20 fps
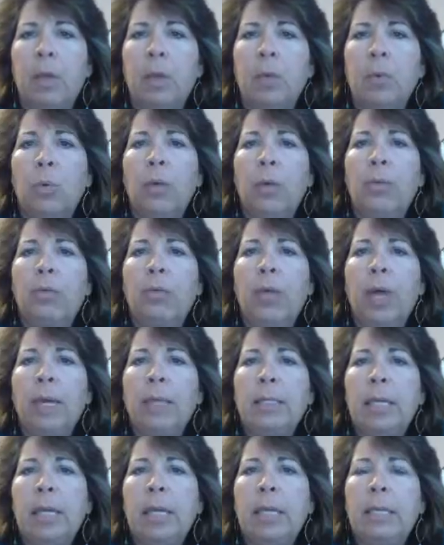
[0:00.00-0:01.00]

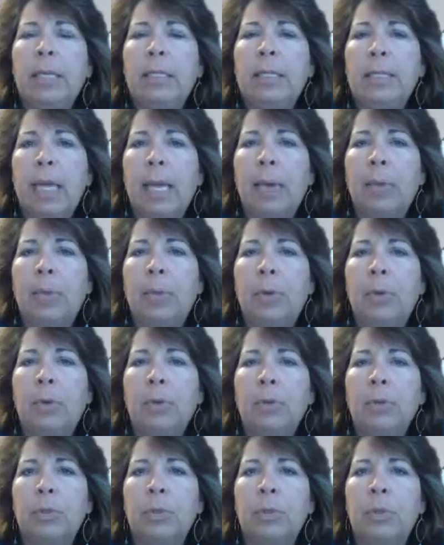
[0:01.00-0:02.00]
reflect on
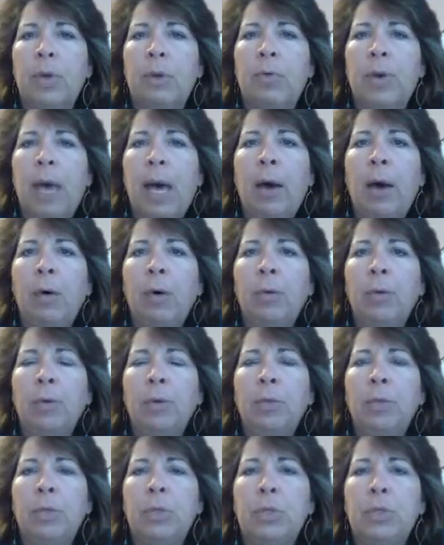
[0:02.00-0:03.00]
examples of how
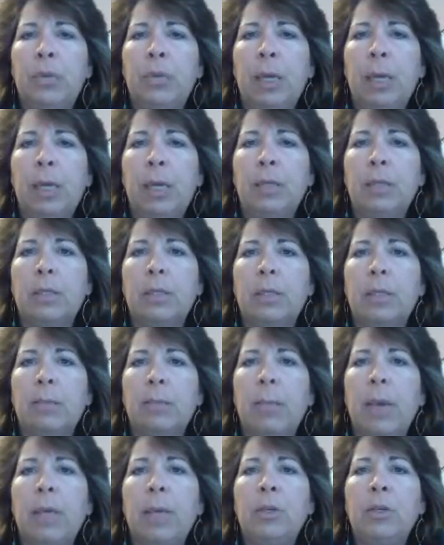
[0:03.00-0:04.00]
those strengths
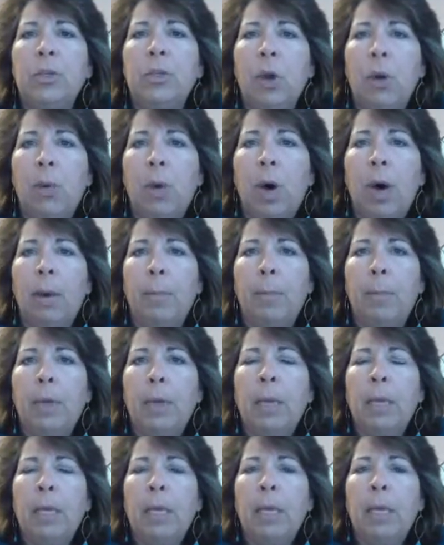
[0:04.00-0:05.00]
may show up
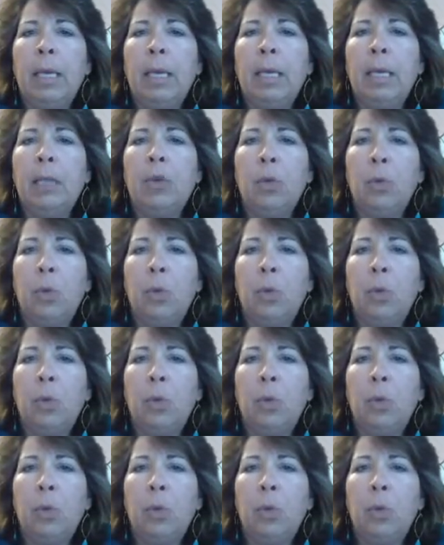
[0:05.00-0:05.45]
in your